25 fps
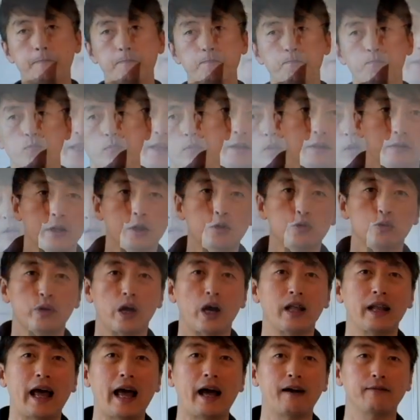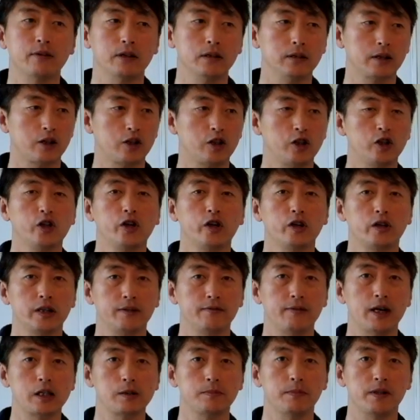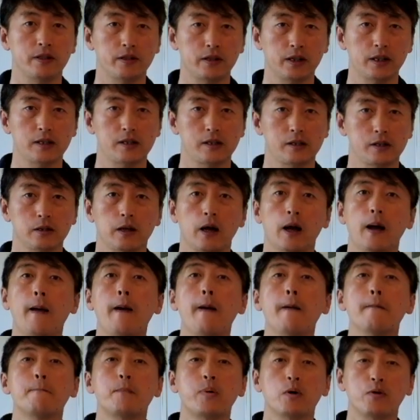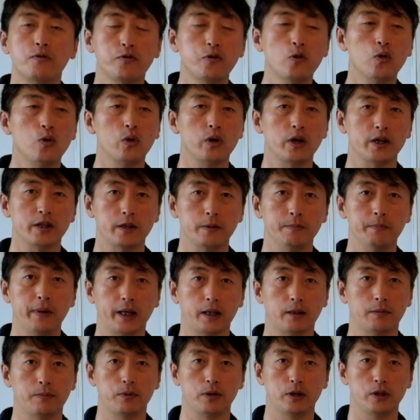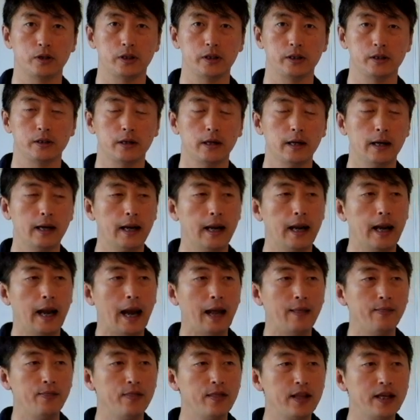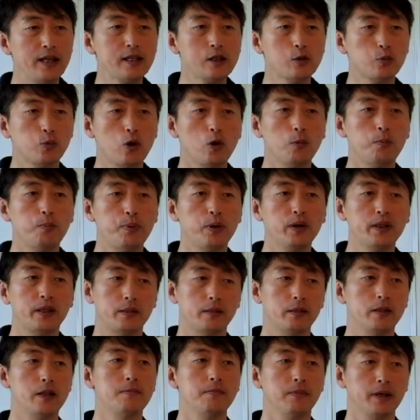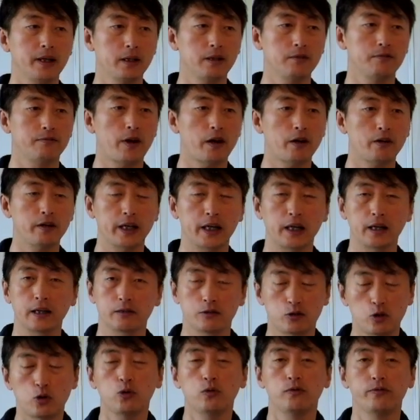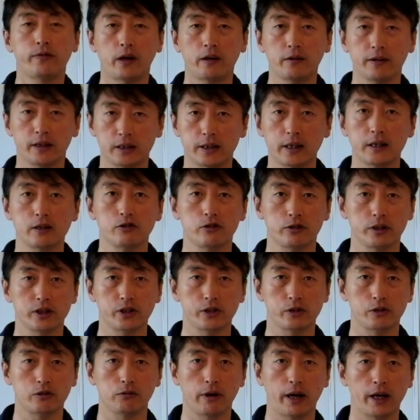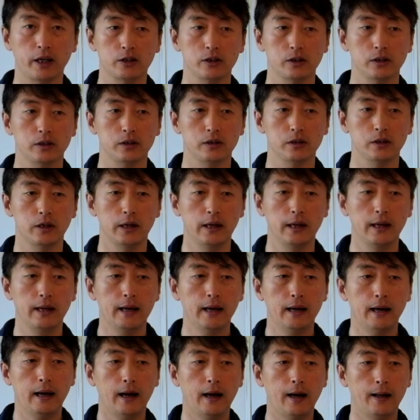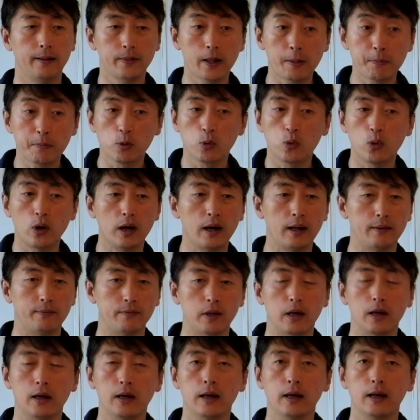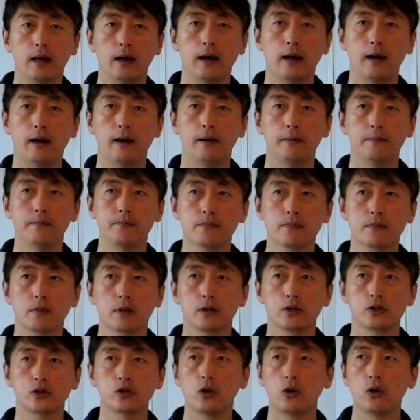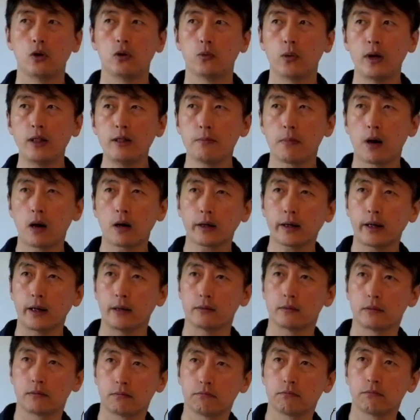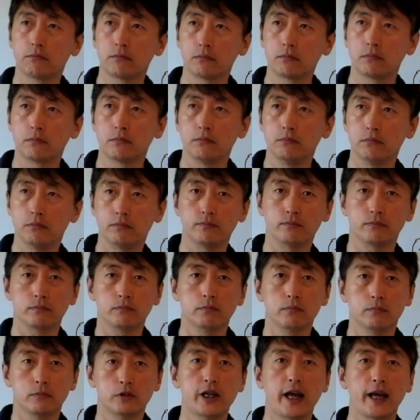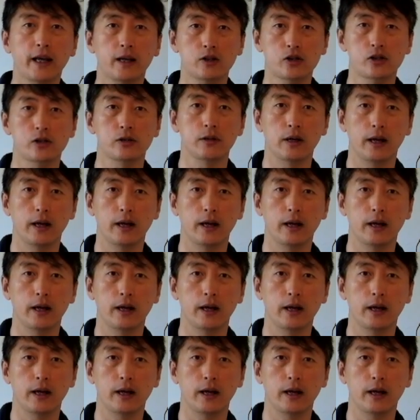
they do not have a clear investment thesis before they make the purchase. And this will put them in two very dangerous situations. Number one, so when the market takes